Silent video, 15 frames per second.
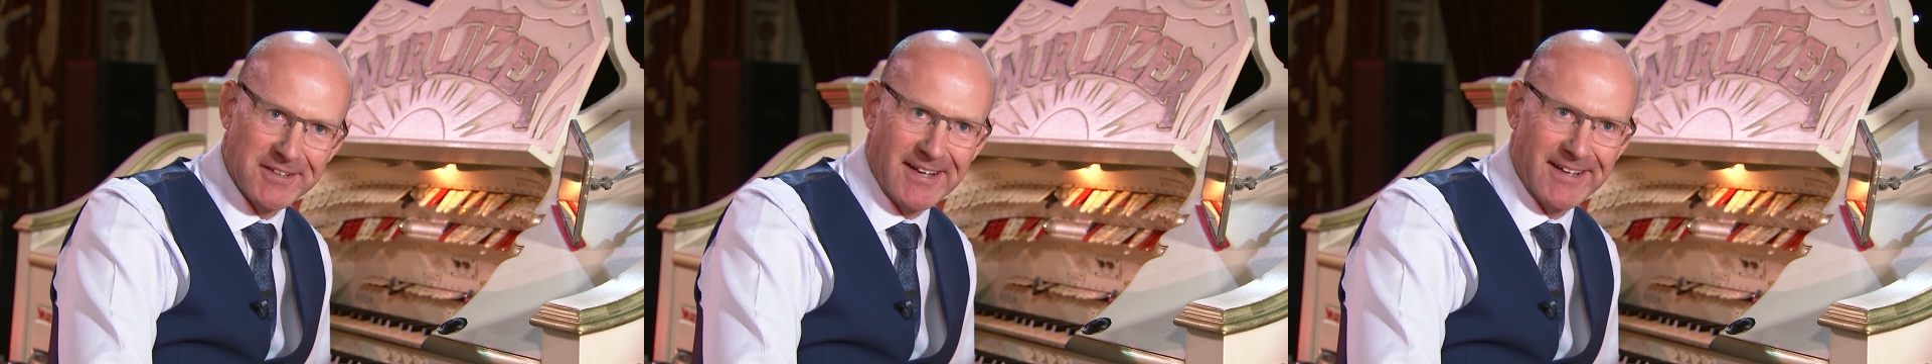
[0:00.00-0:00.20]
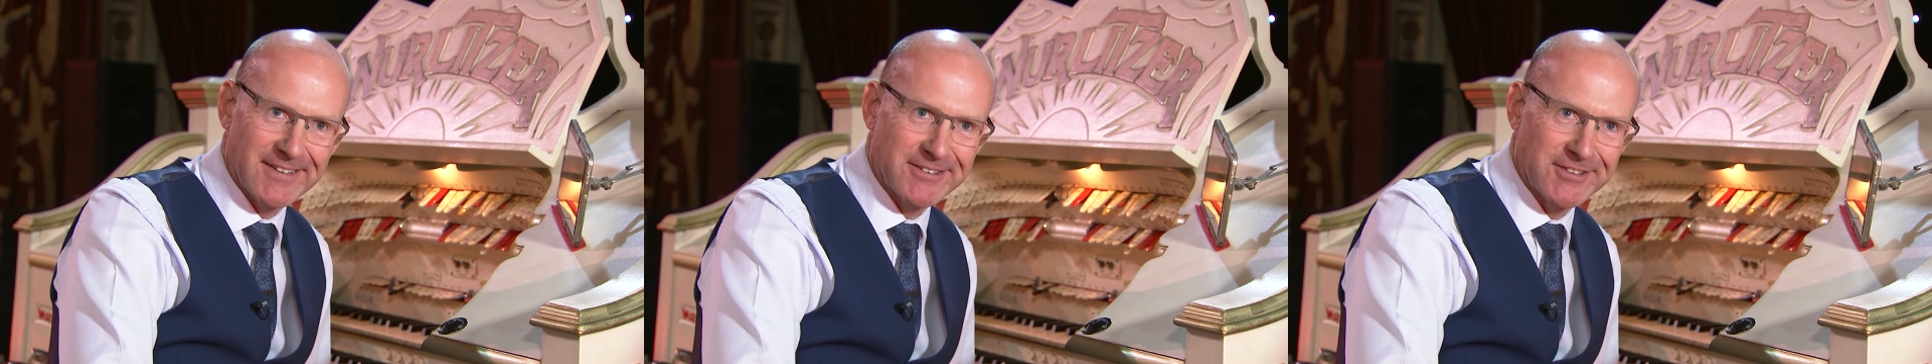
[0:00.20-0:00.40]

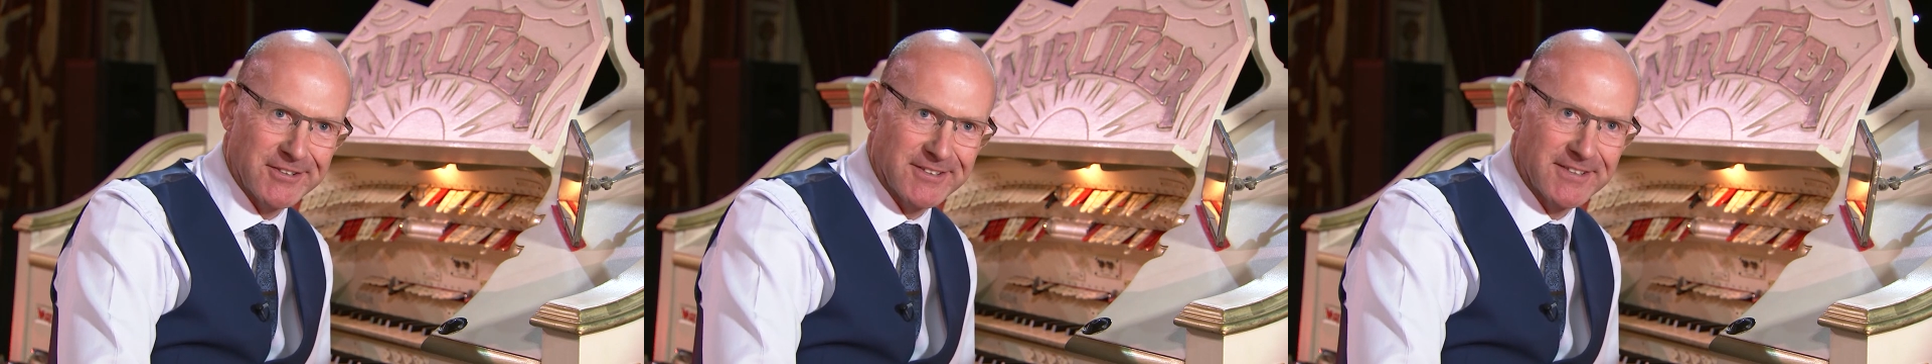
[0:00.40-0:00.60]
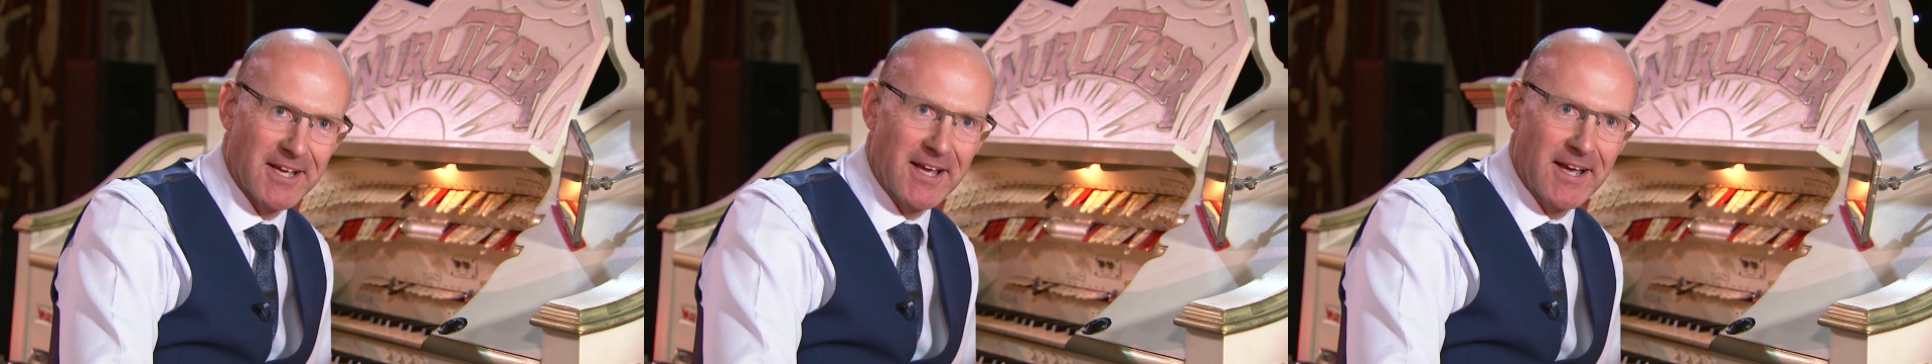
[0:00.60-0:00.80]

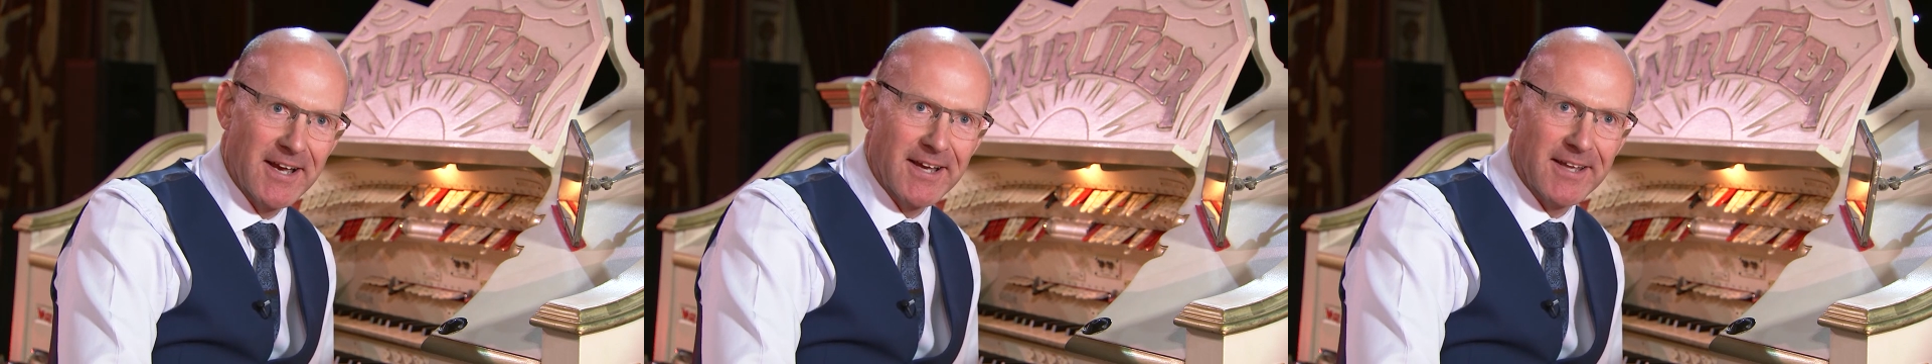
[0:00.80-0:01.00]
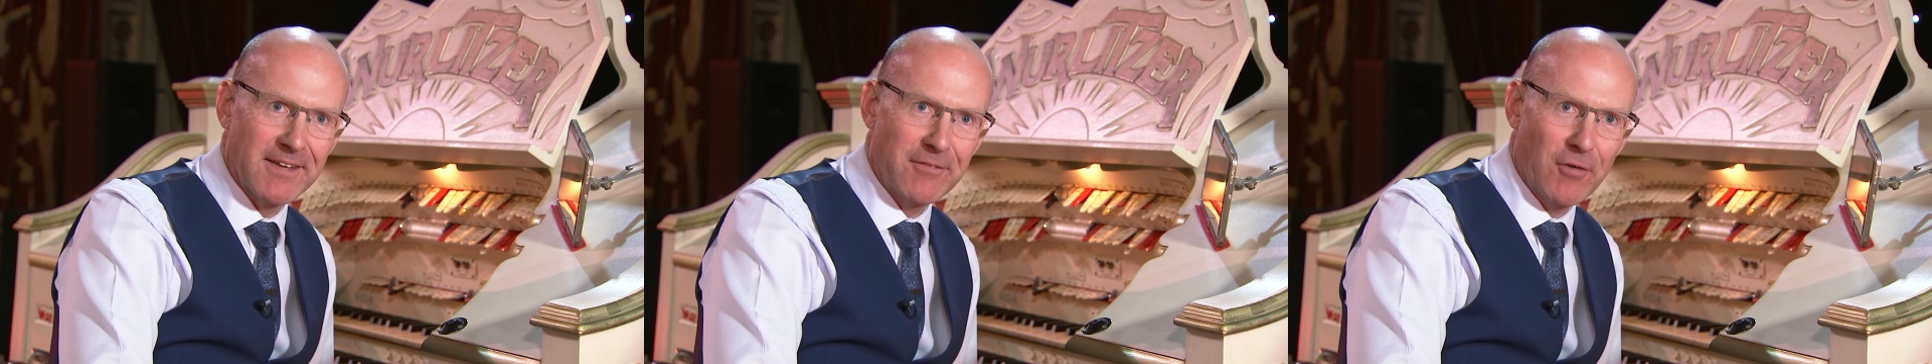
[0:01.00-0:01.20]
dancers,
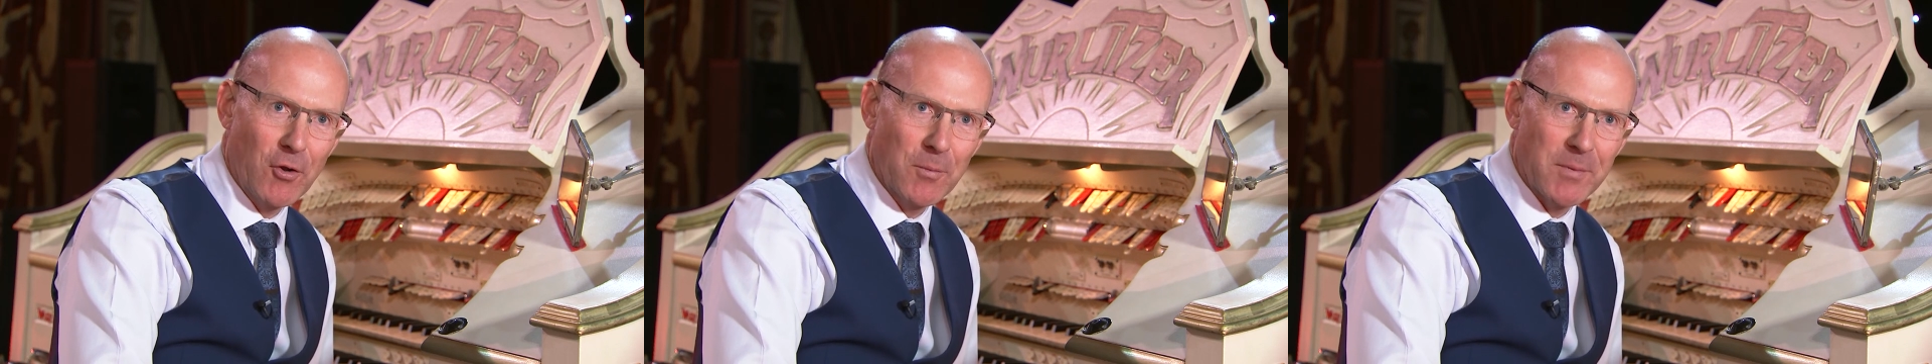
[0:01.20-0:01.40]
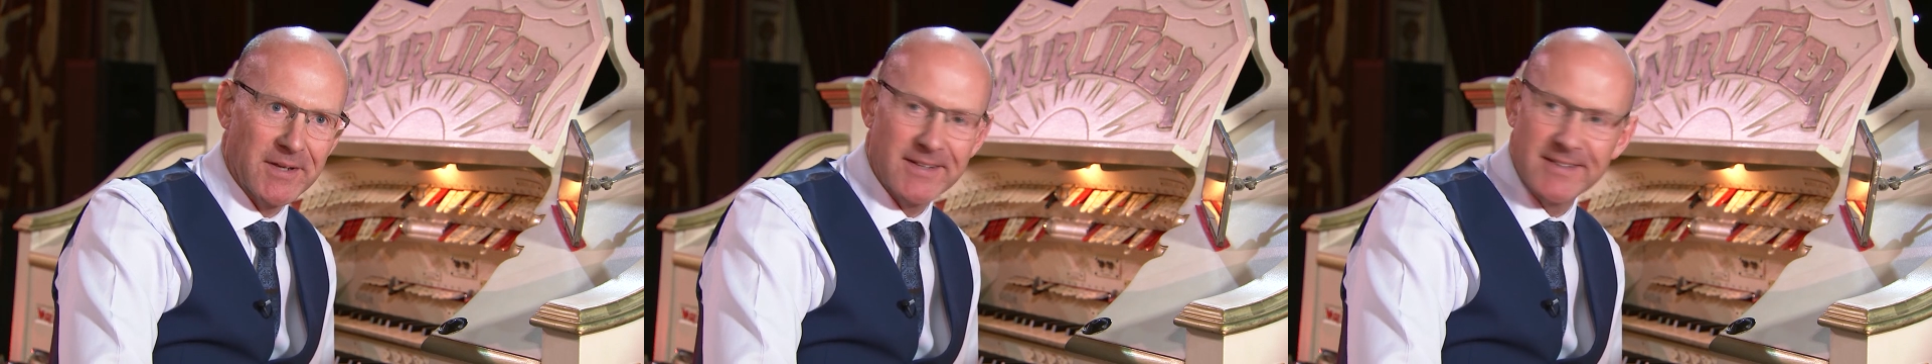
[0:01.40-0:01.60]
and they've
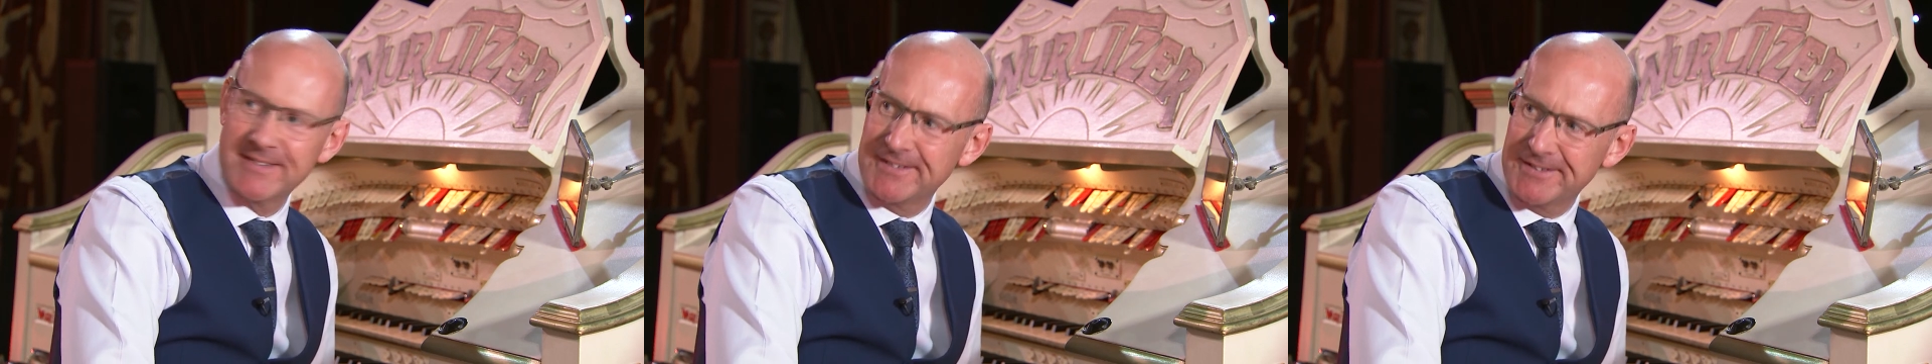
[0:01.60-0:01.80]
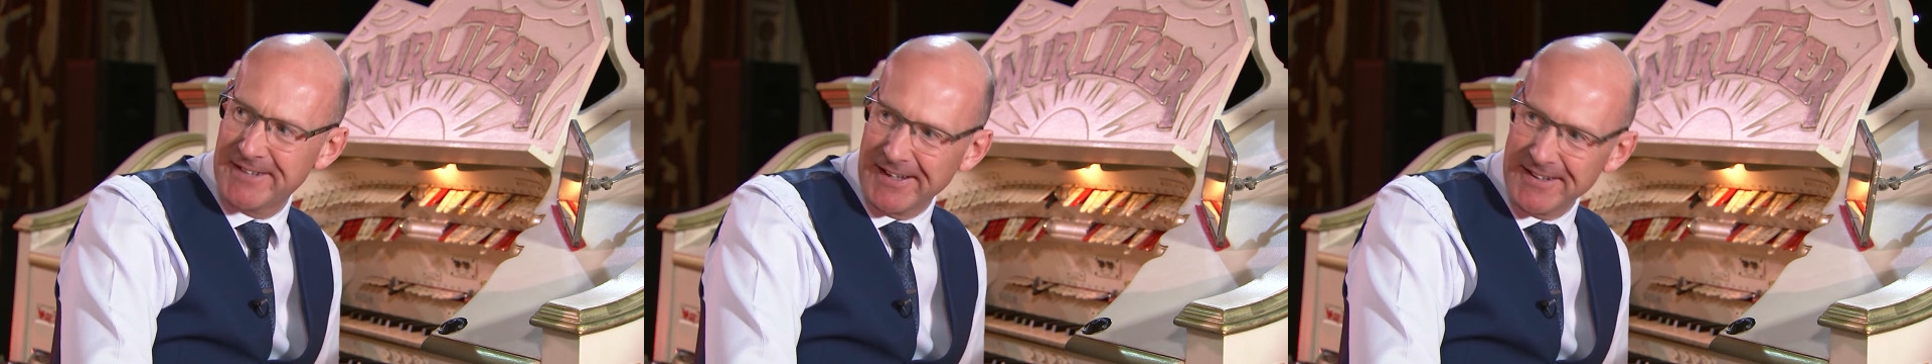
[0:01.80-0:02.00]
all been
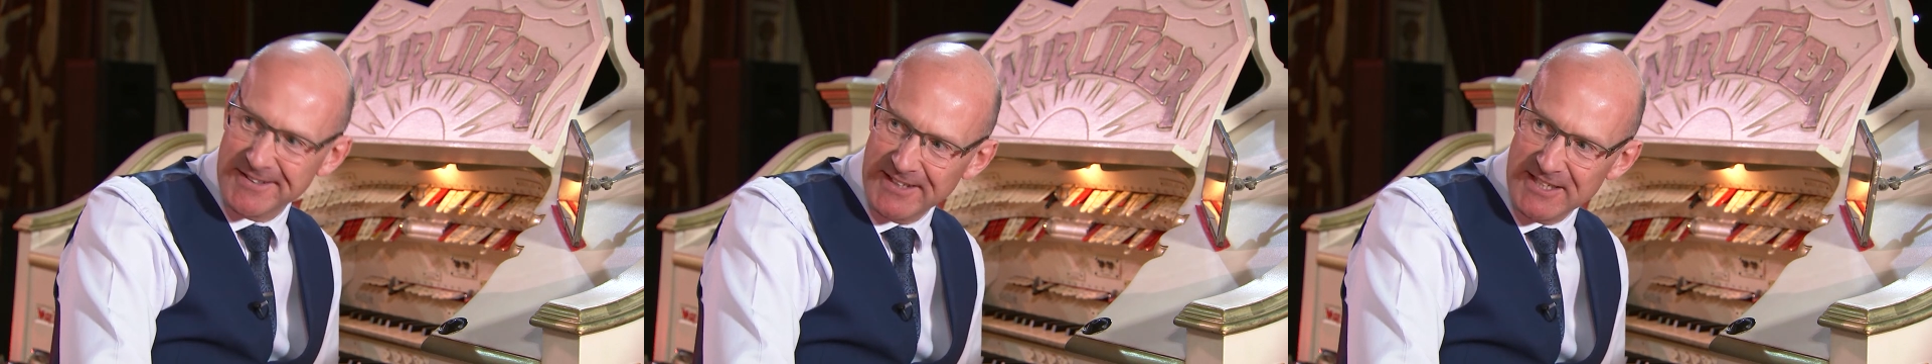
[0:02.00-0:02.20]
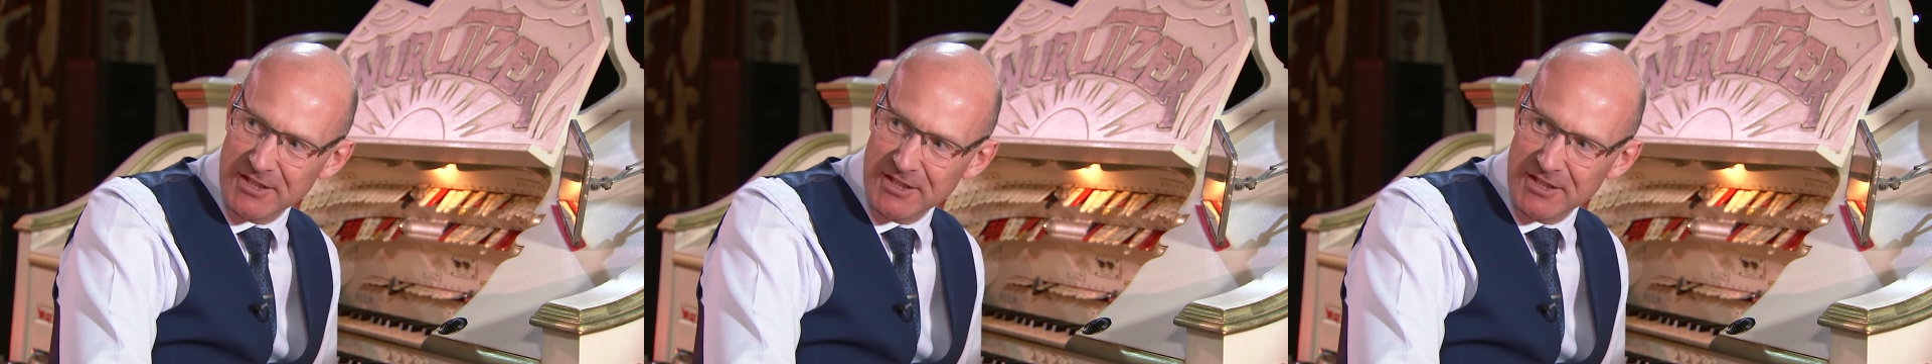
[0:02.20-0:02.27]
dancing.